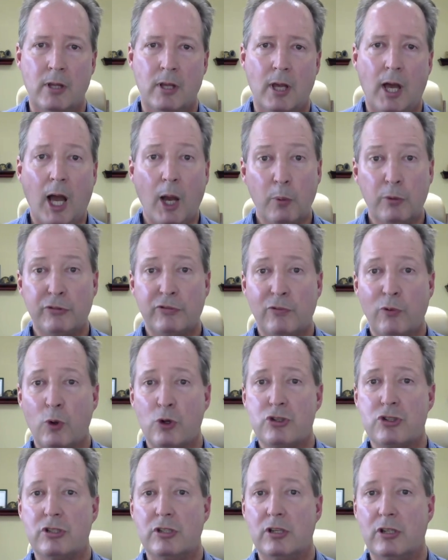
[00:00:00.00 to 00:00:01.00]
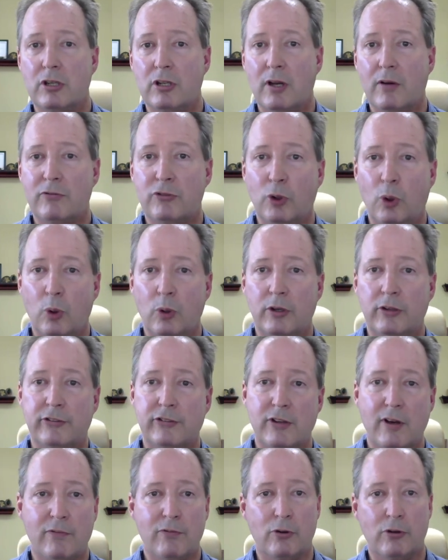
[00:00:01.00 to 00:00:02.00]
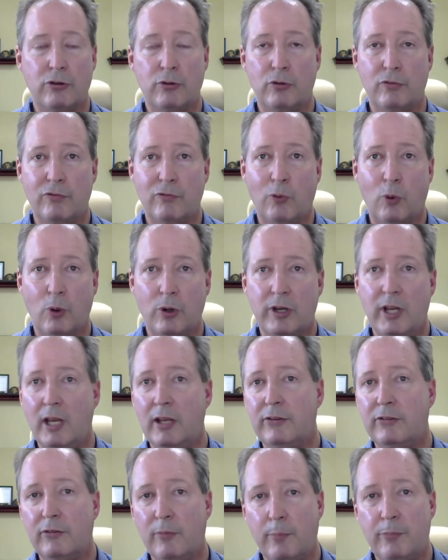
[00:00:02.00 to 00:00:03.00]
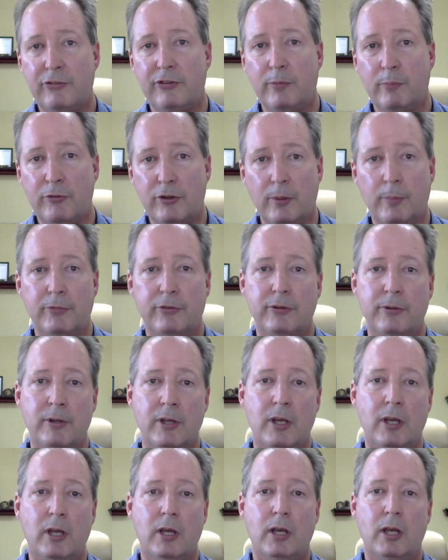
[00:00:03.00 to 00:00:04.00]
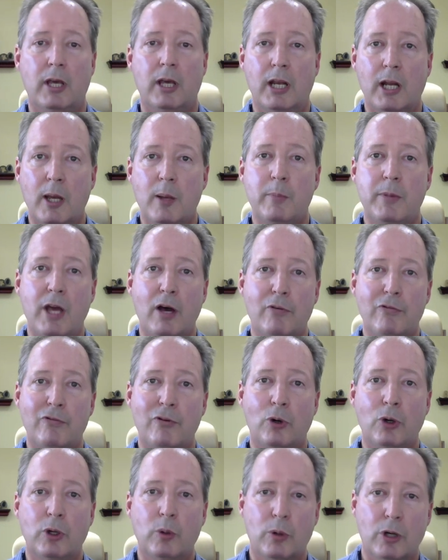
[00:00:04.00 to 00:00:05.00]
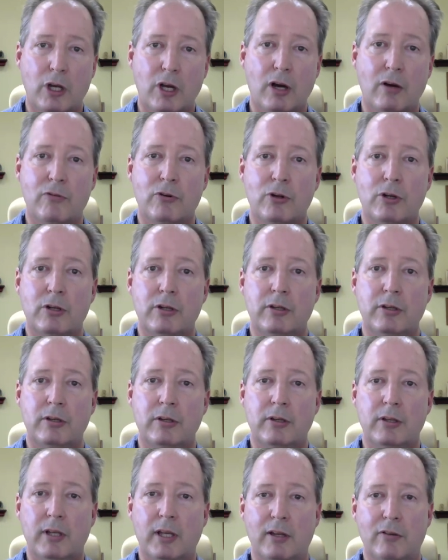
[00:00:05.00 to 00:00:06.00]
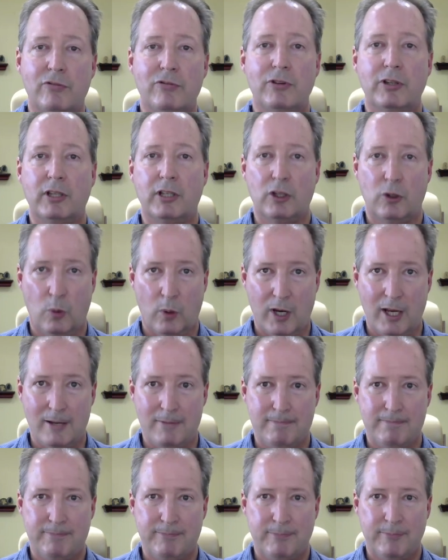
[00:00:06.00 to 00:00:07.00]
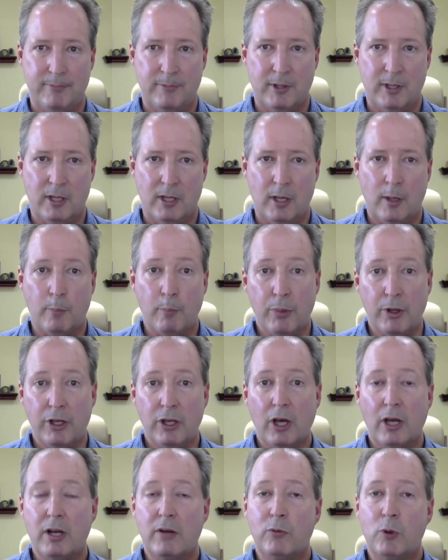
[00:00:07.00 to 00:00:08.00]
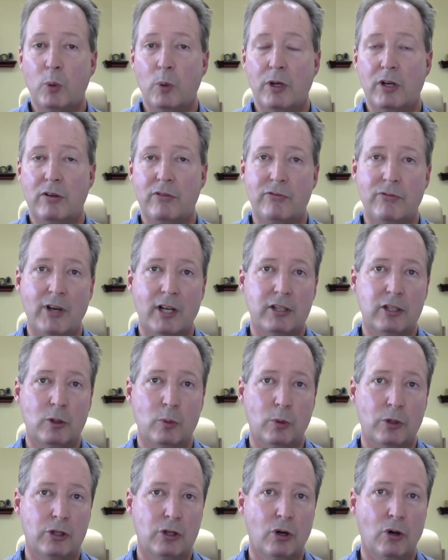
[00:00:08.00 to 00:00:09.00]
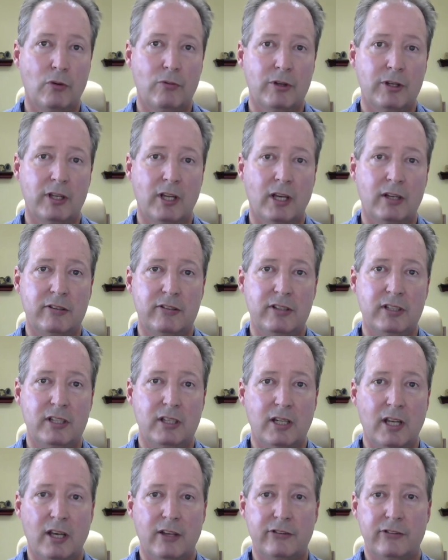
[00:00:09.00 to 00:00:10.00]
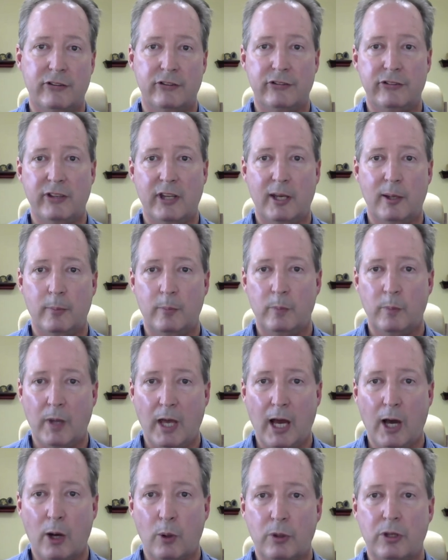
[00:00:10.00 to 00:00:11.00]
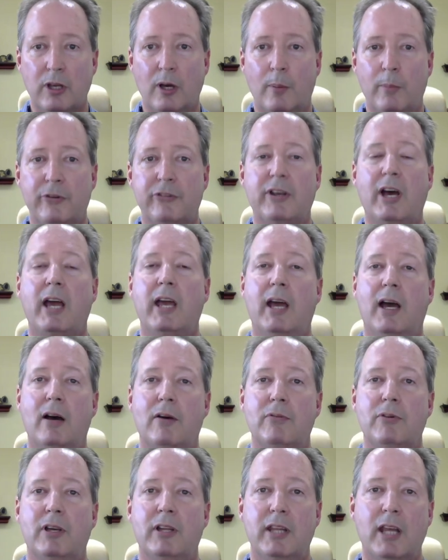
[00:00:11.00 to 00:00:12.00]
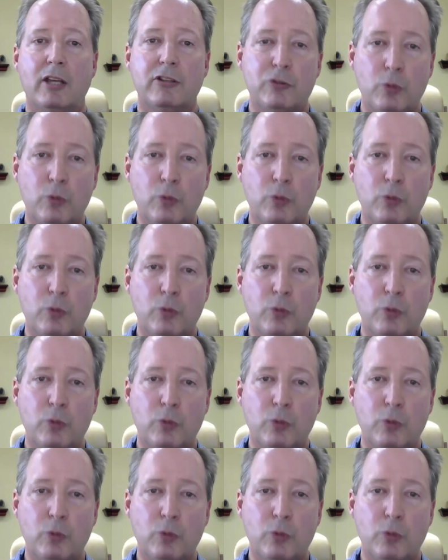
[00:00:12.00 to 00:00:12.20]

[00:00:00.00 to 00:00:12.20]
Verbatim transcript: I was fortunate enough to only suffer through four days of symptoms, and I am now fully recovered and feeling great. But not everyone infected with COVID-19 has the same outcome as I have, and that's